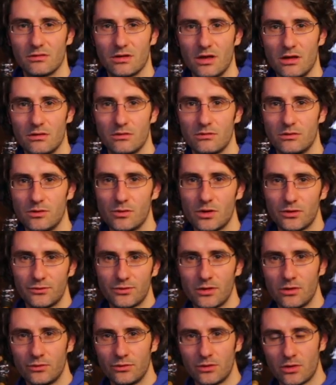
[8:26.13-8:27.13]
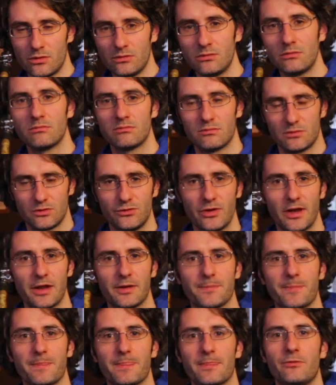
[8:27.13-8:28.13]
Okay. Do you want to try on your own? Try it.
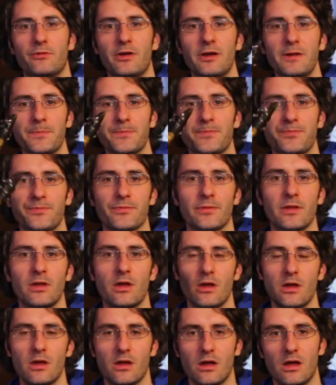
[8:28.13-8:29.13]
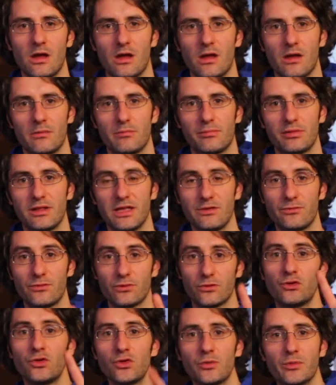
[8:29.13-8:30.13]
Ready? Uh, play for
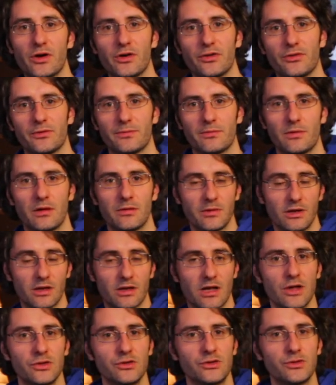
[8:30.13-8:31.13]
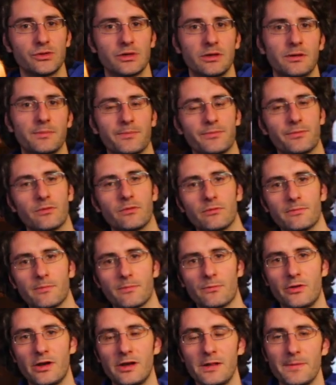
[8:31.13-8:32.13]
two bars. I'm going to count you in.
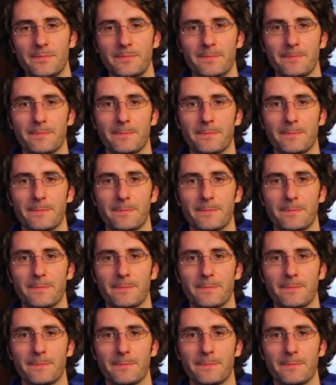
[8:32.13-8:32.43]
Ready?